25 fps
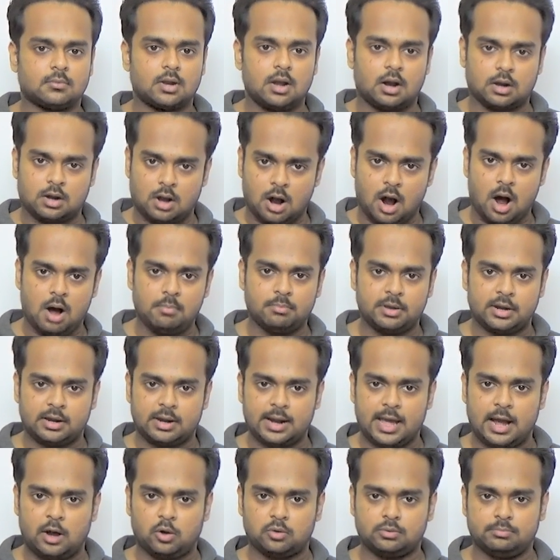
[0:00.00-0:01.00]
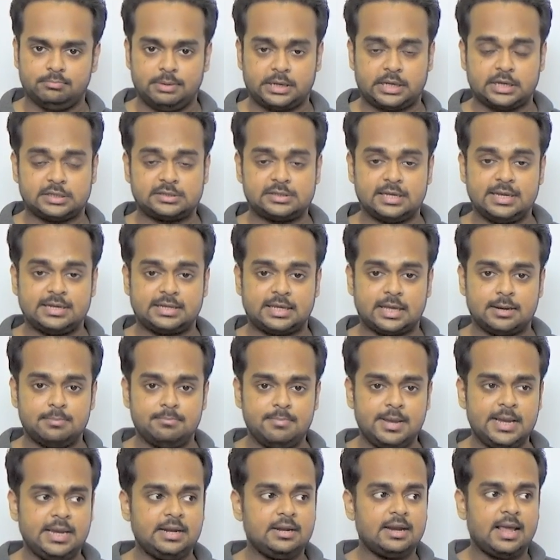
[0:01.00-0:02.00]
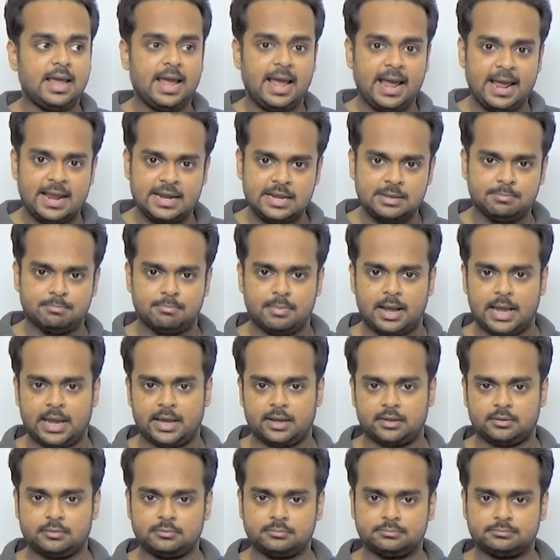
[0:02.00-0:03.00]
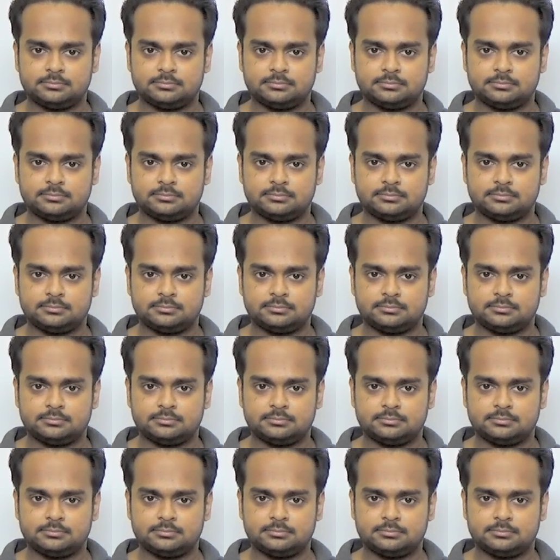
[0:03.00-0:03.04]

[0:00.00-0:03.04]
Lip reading: a common noun because it can mean any man.